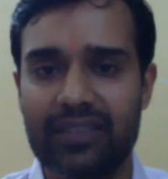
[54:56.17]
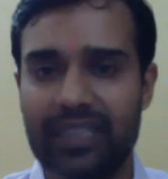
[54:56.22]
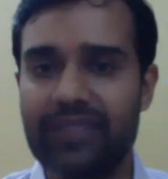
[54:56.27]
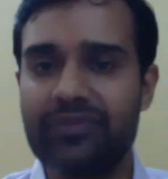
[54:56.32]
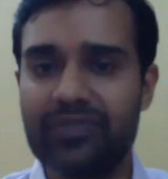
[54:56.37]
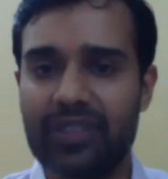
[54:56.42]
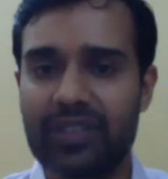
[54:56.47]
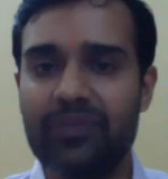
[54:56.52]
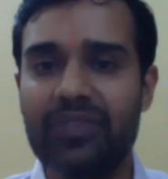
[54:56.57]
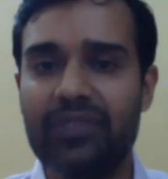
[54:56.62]
If
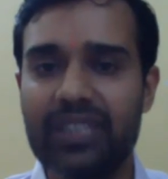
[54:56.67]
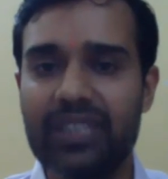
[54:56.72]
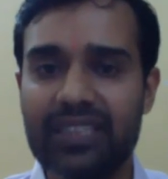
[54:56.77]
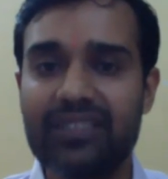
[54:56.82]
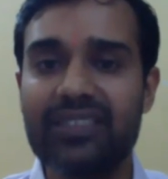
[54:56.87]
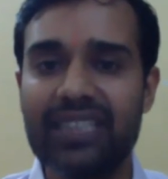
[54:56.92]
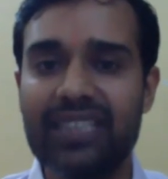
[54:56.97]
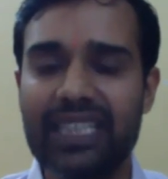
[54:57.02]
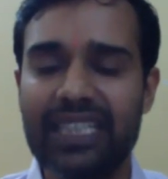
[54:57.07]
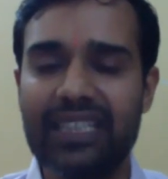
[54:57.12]
someone is
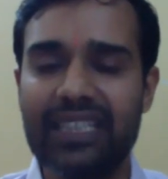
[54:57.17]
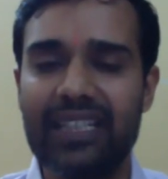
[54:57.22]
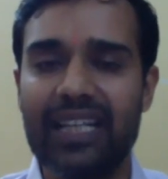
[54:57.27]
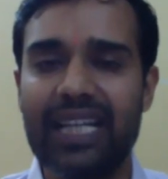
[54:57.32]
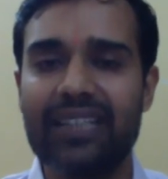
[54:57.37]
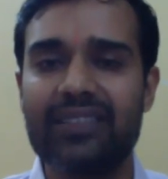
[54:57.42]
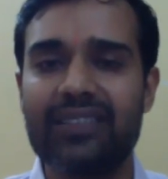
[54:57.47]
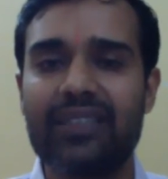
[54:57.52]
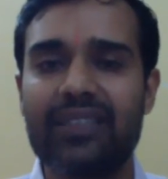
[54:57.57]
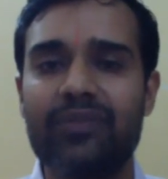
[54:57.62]
needy,
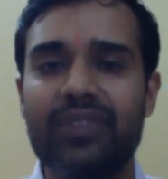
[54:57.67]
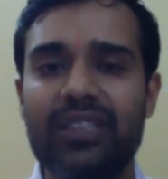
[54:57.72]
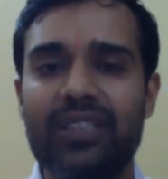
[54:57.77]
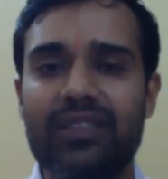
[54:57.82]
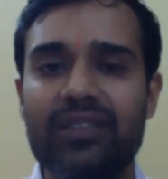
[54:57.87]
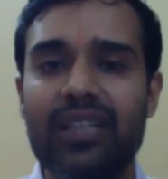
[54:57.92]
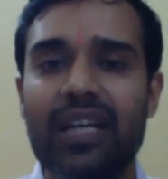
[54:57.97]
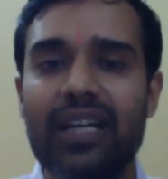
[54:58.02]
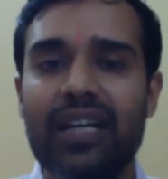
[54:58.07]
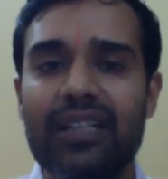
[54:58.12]
like someone
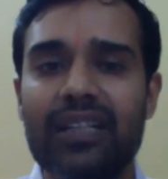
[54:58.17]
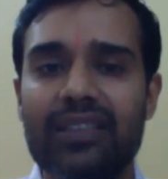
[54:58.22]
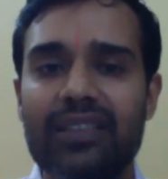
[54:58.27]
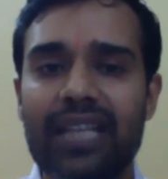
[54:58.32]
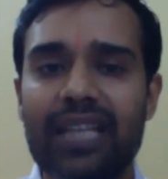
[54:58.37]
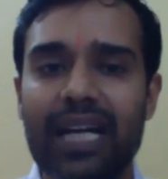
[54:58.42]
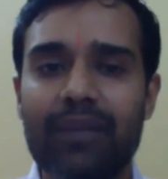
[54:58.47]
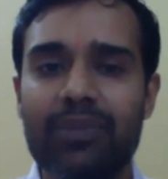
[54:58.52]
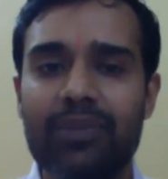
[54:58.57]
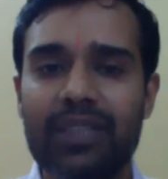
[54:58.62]
is
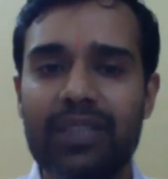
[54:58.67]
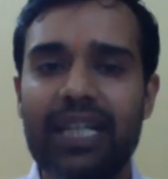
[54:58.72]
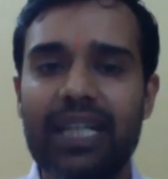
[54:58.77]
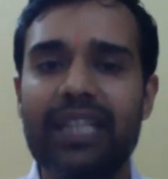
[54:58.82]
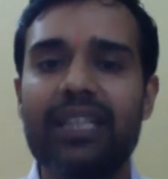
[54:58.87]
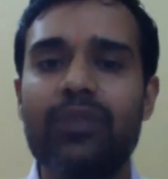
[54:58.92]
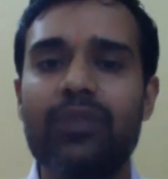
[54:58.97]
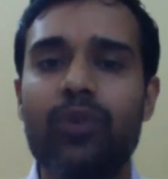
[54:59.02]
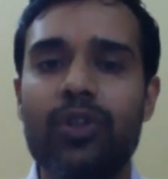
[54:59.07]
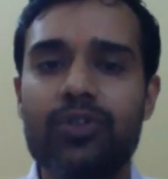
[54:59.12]
diabetic and
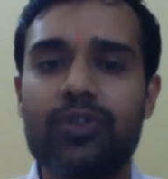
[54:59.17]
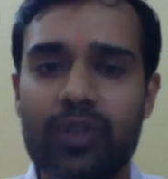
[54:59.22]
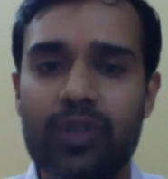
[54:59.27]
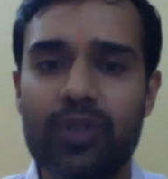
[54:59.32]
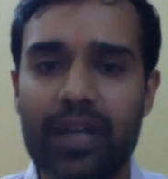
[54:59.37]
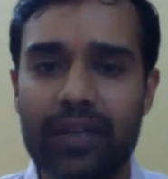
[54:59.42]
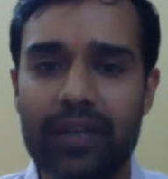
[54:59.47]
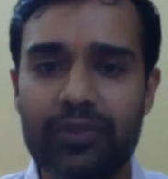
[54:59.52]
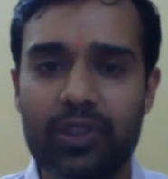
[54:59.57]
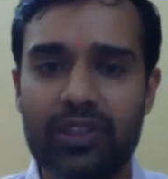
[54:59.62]
he wants to
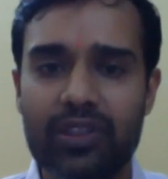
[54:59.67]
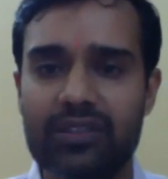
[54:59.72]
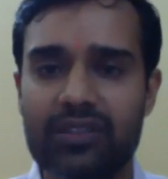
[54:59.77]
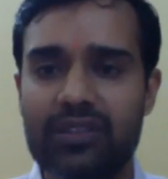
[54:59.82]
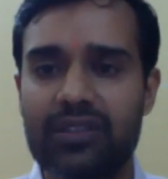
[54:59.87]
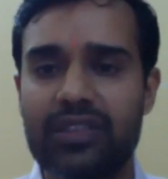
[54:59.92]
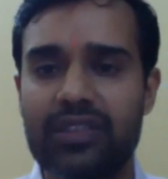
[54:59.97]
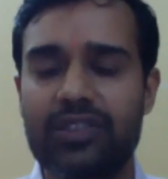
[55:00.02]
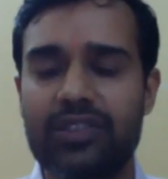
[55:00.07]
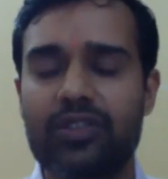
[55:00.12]
have your
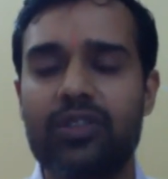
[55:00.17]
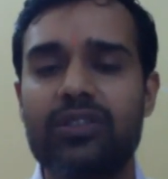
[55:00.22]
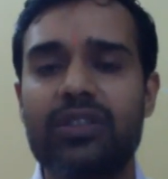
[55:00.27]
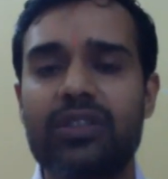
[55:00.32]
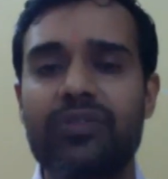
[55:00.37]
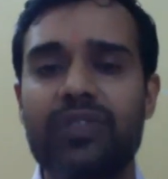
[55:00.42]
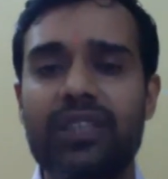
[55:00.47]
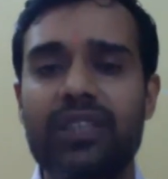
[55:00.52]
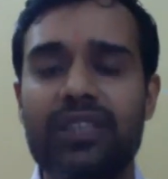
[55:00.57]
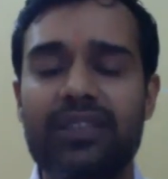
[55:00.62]
consultation, or
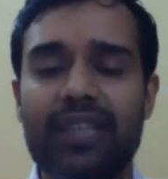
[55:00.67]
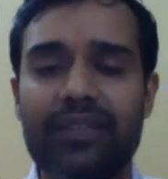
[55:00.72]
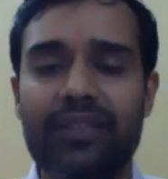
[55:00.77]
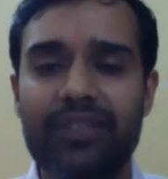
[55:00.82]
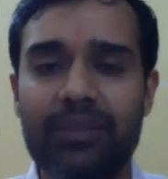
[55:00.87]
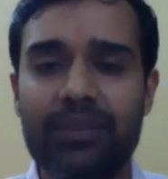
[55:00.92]
someone is having